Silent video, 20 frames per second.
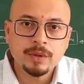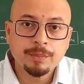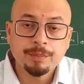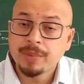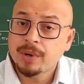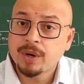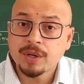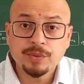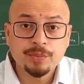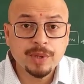
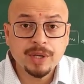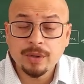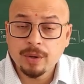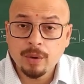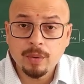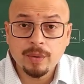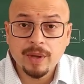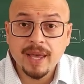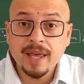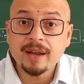Because we
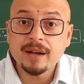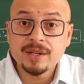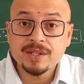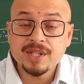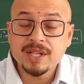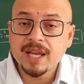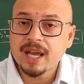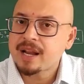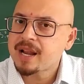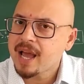know
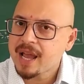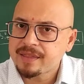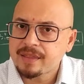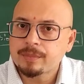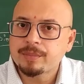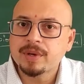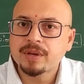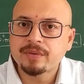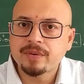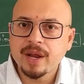energy can neither
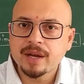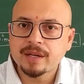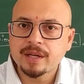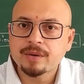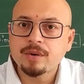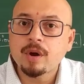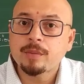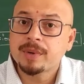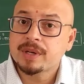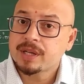be created
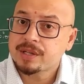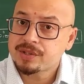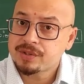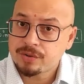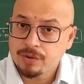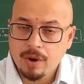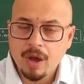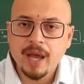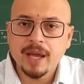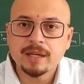nor be
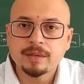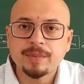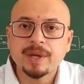destroyed,